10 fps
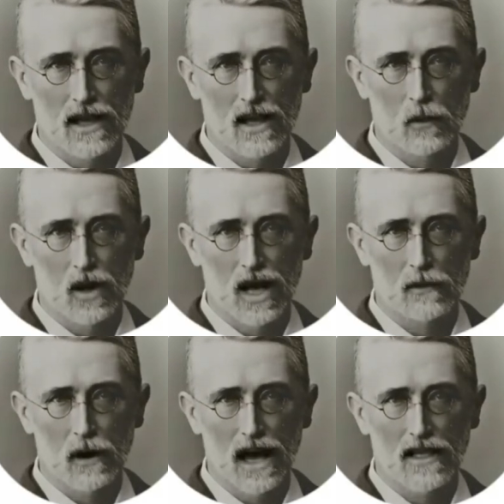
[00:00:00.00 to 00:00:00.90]
If we
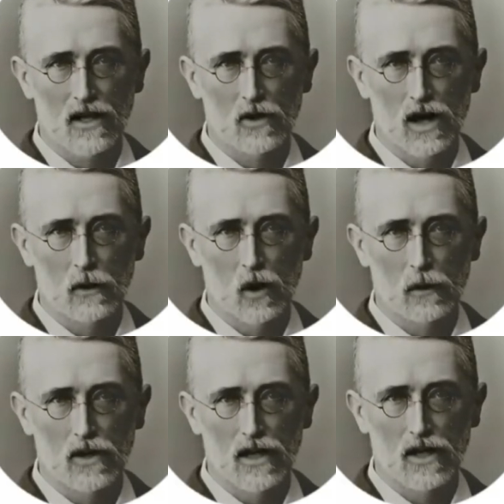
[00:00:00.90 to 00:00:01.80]
combine the three
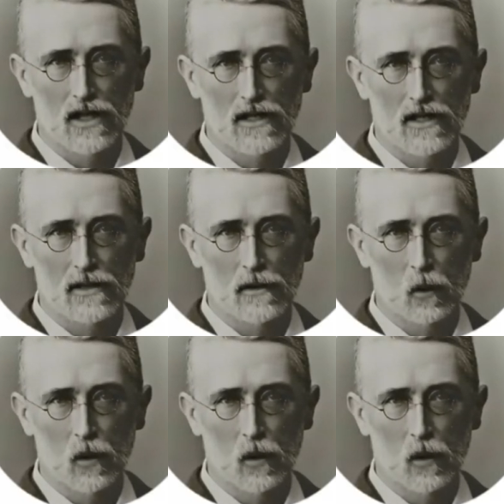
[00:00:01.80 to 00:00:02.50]
propositions,